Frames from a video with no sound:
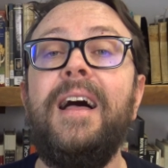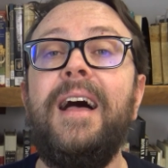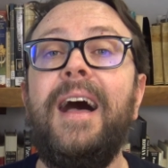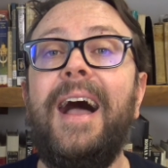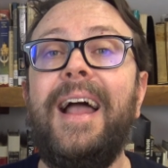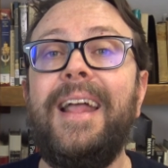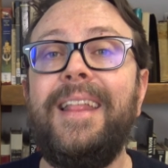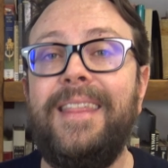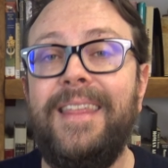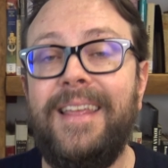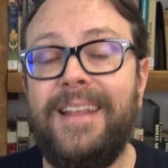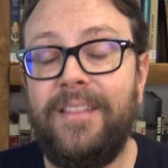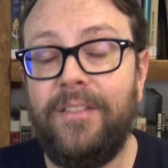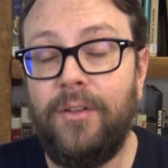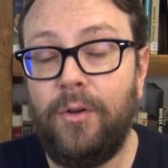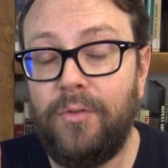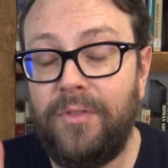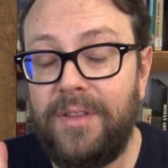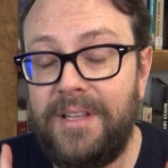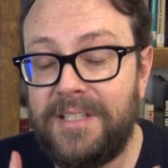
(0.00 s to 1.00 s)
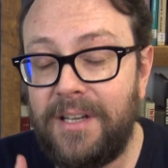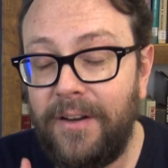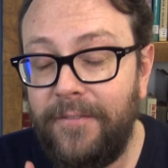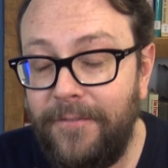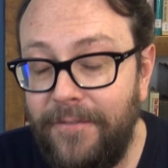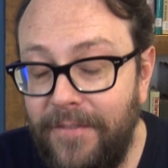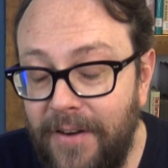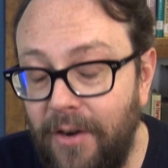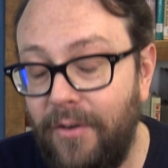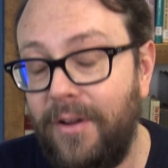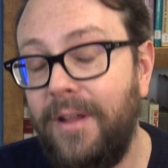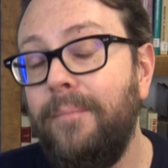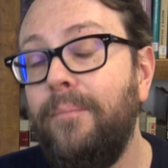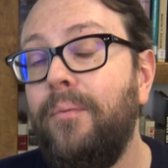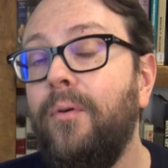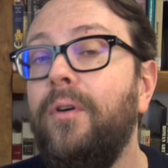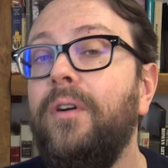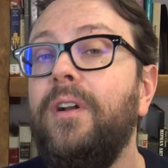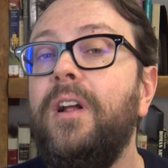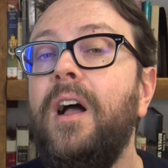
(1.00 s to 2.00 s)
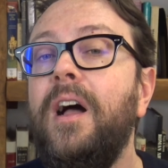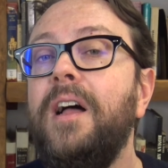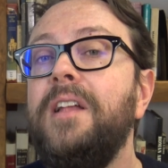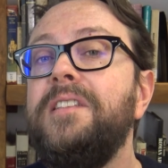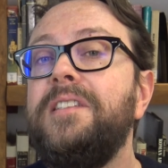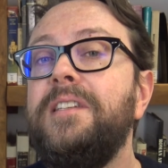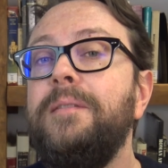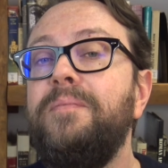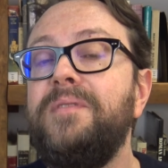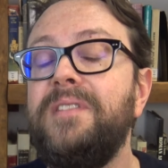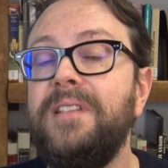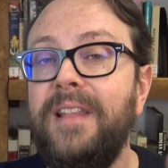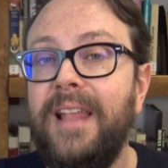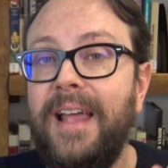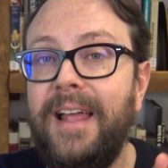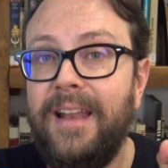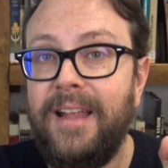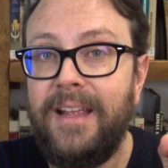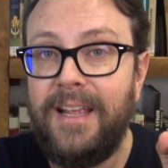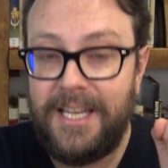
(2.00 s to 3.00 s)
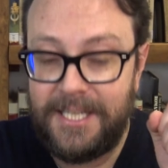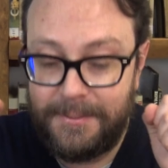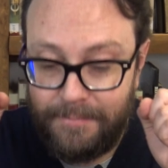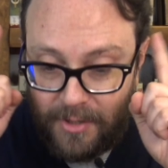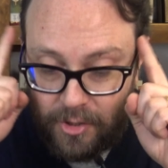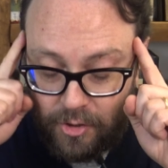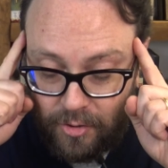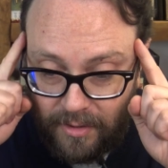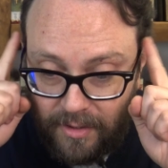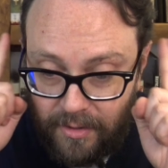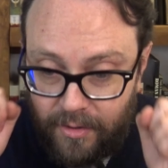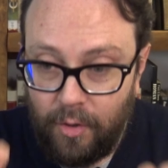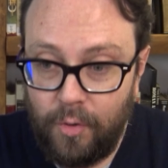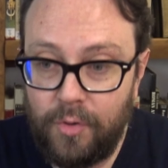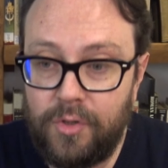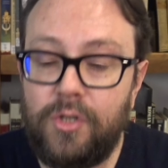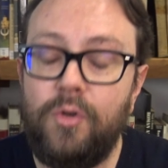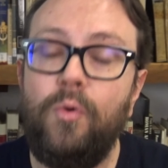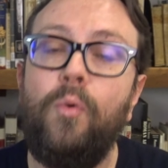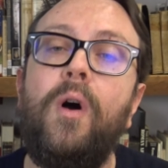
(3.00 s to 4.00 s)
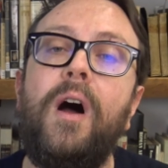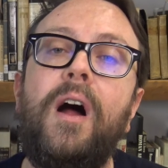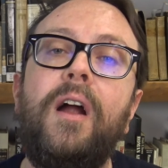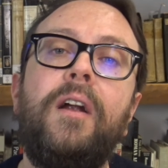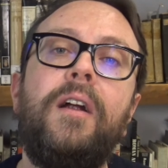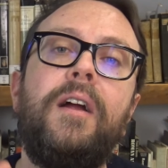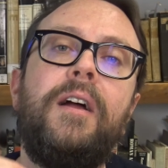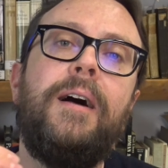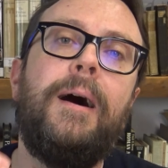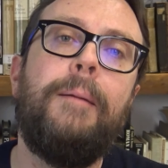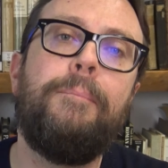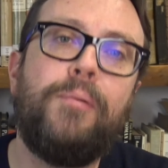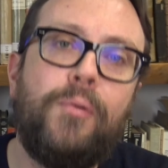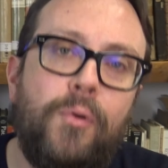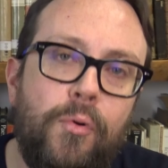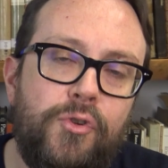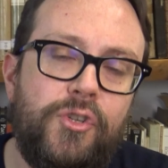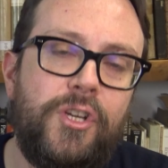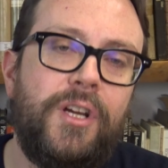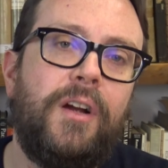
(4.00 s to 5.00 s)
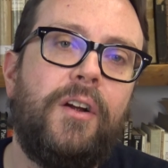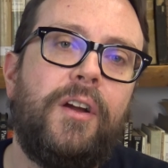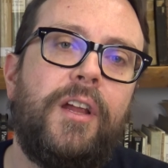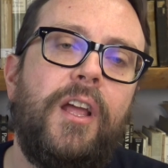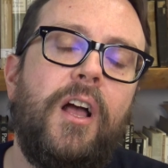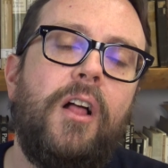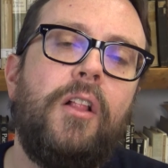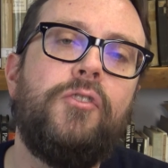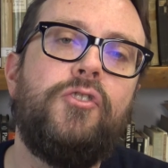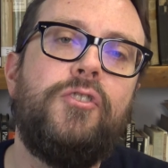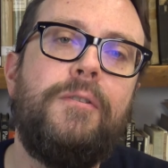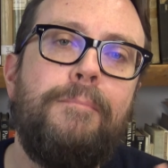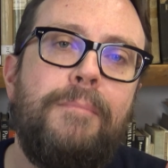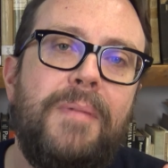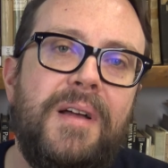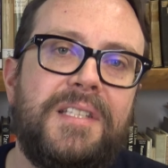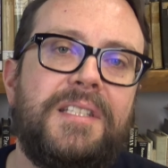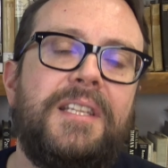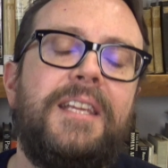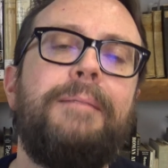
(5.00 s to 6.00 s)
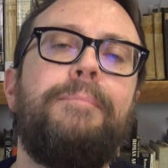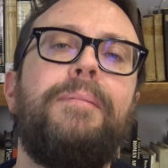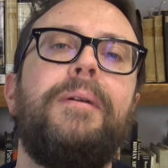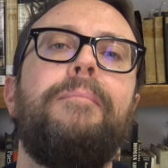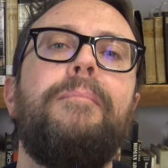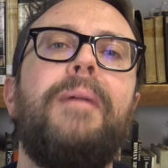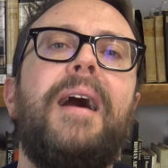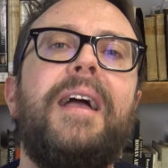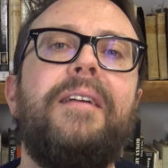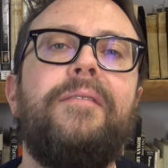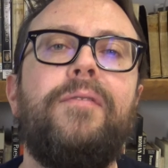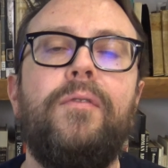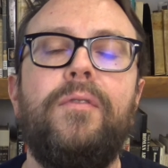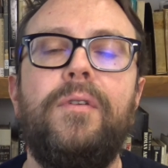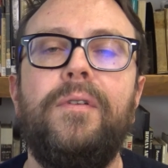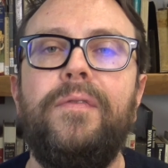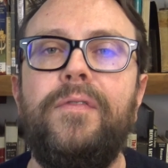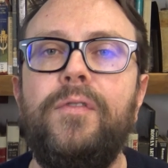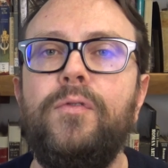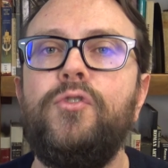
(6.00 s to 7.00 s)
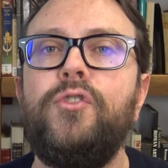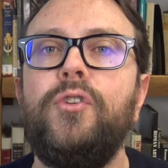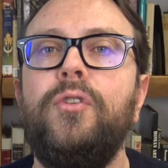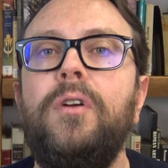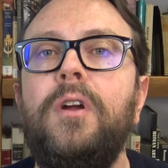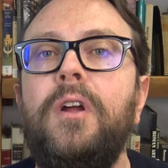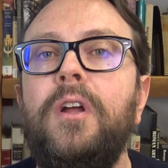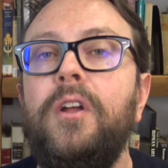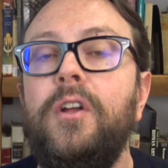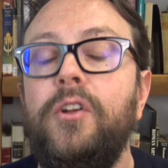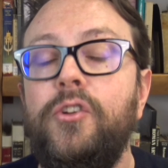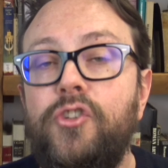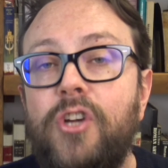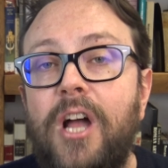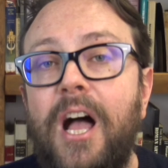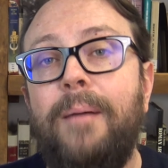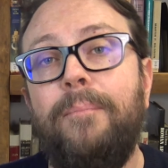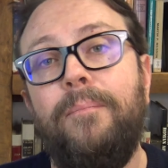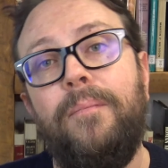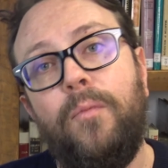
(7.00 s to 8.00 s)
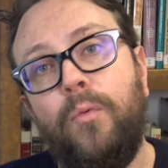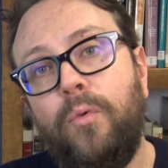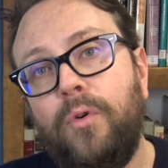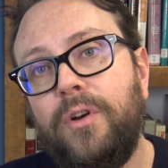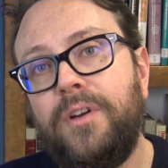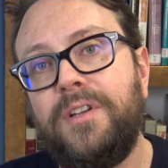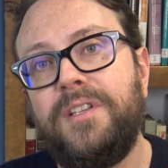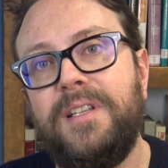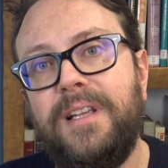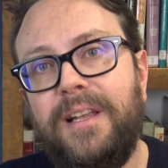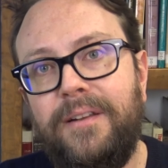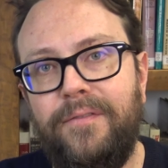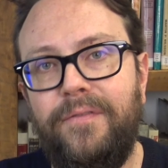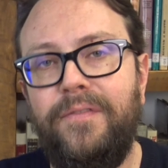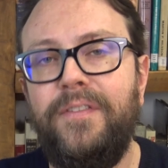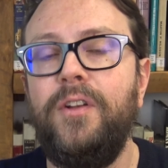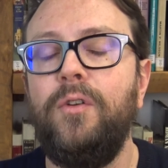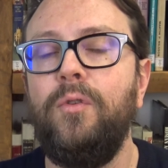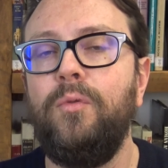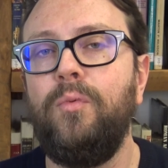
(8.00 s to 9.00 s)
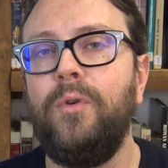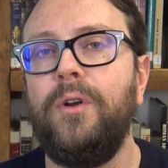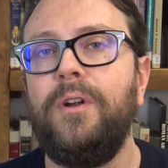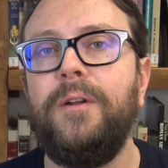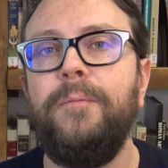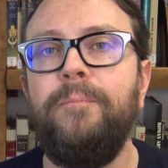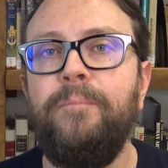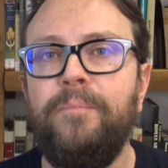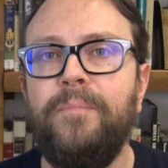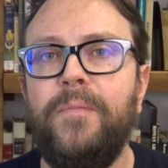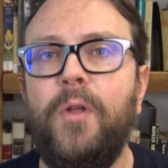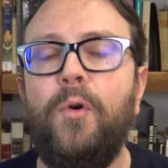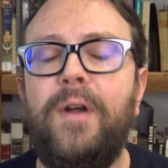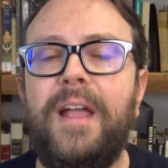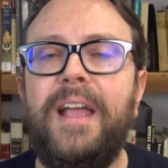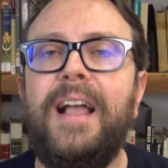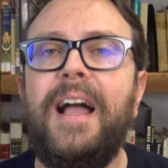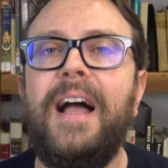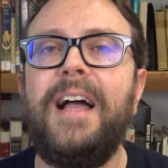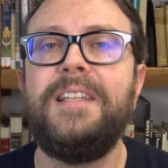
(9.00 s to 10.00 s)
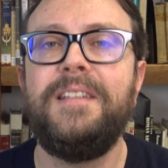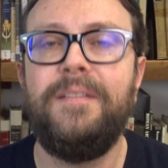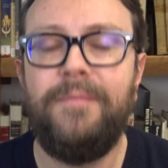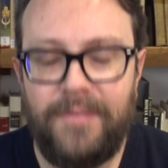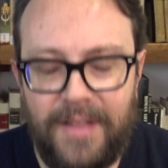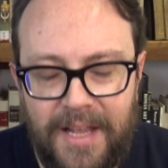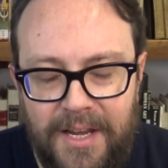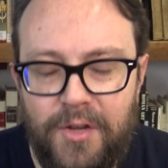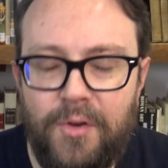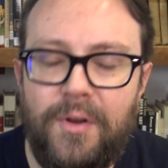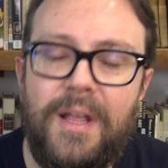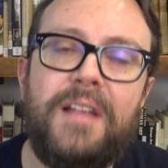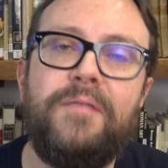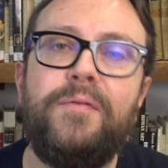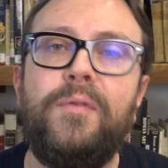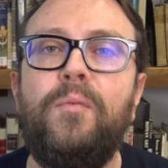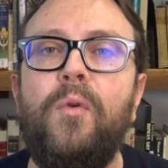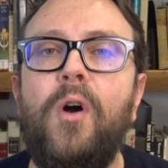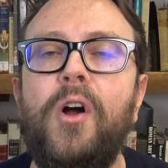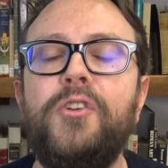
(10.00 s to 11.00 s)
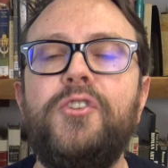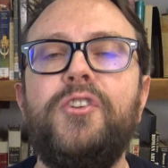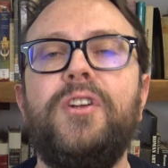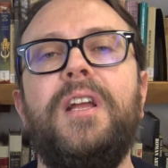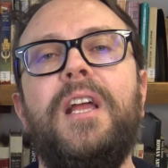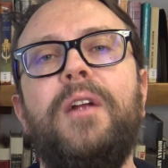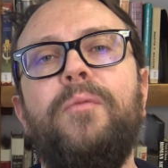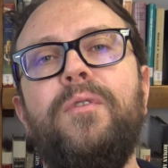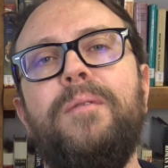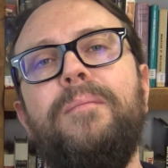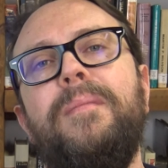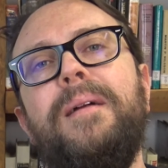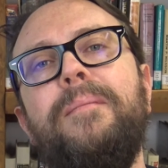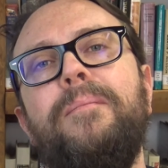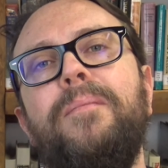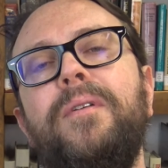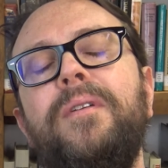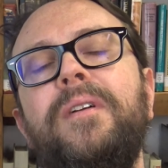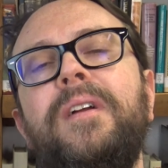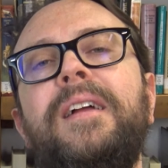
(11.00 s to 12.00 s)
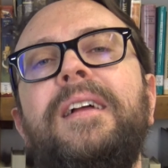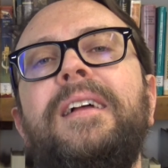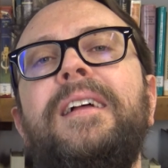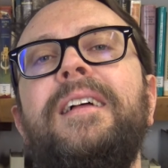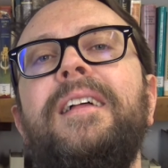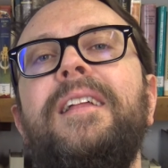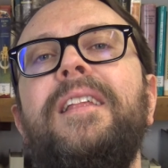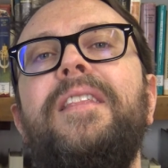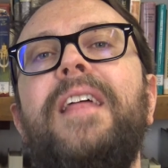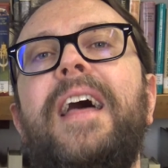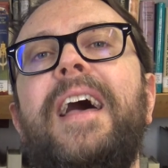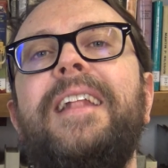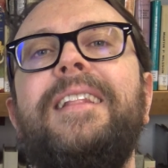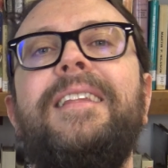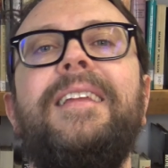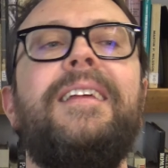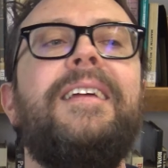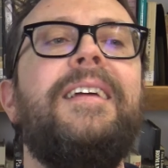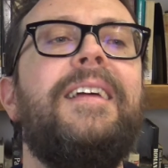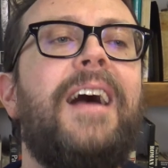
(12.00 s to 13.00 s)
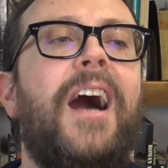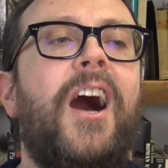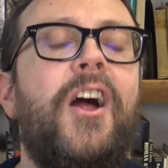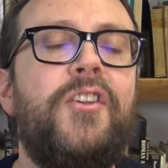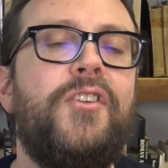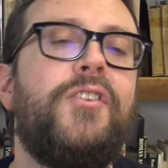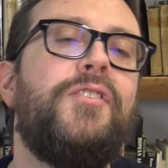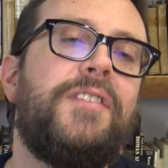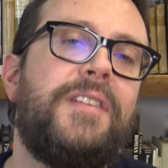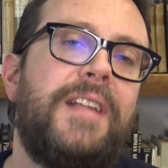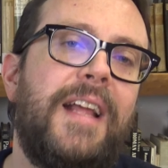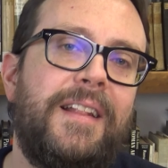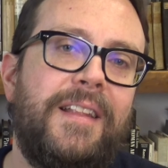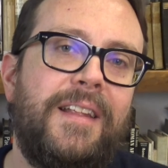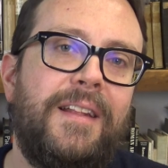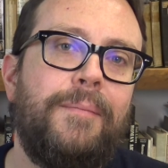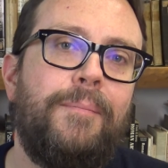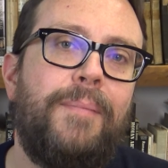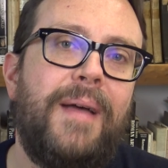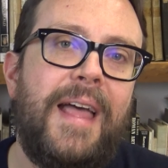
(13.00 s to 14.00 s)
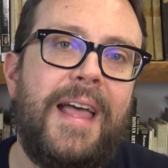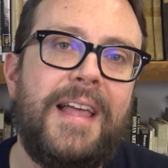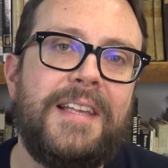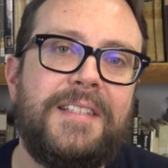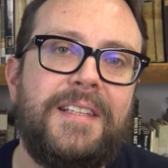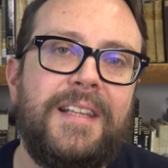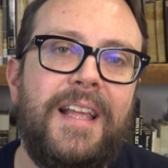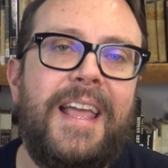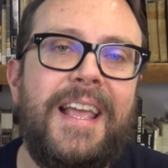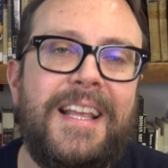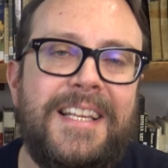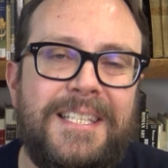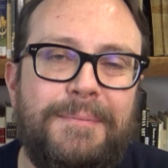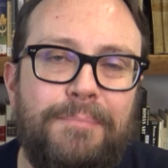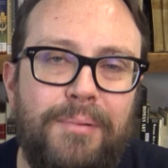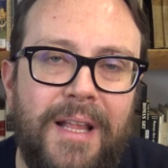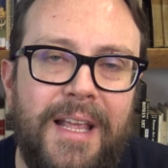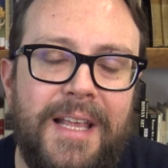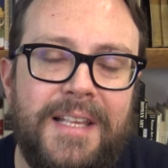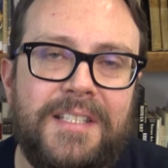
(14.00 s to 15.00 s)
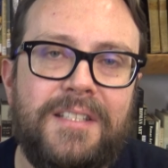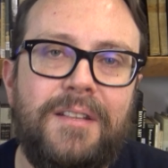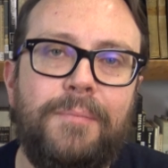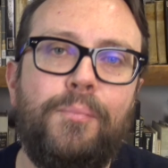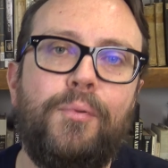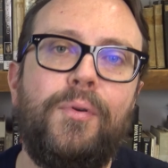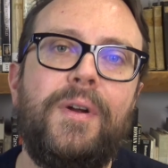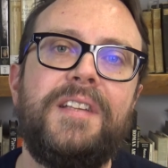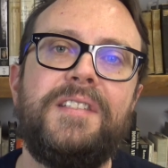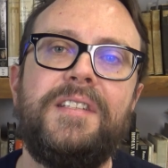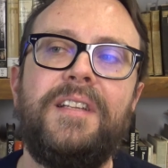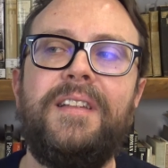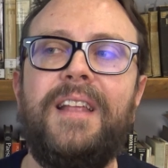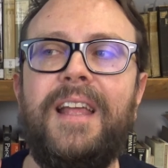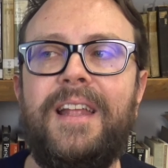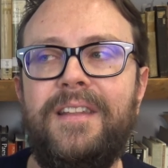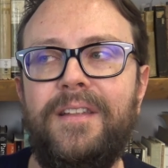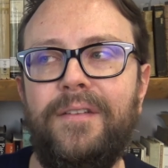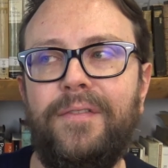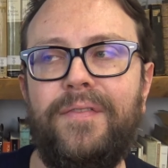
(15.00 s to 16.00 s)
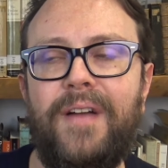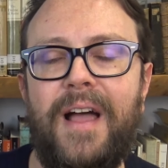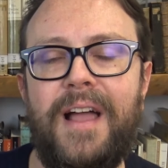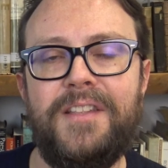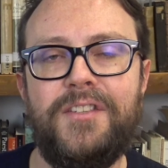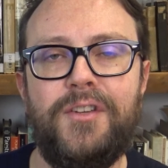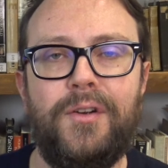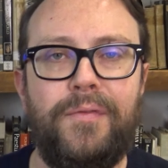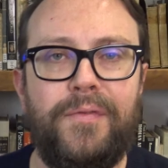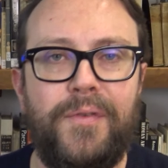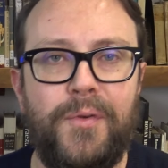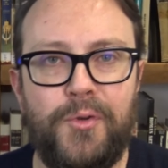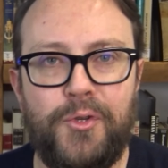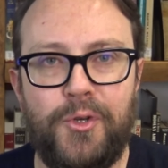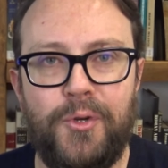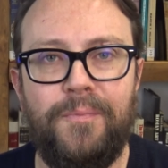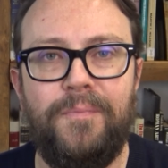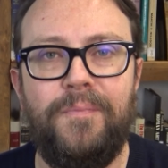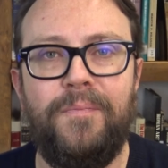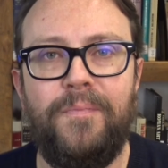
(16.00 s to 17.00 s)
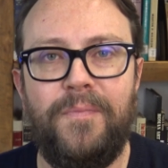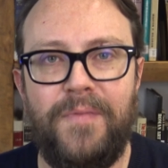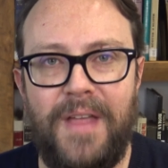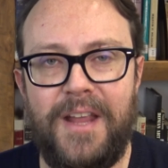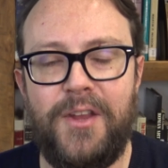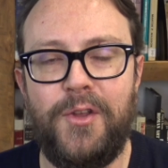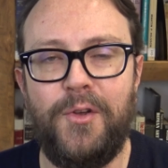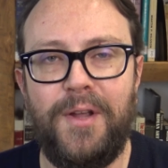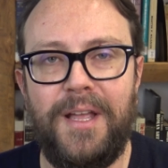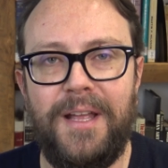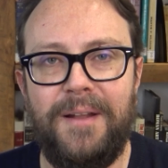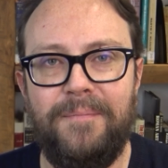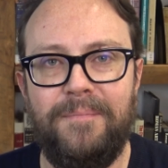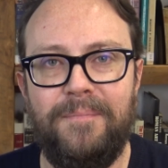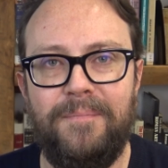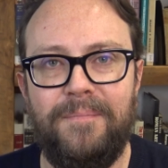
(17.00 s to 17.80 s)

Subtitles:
I think, though, these are very important concepts that especially those who are approaching archaeology must keep in mind for their future job works and field work. Okay, guys, thank you again for watching, and remember that understanding the past explains the present and defines our future. Thank you again.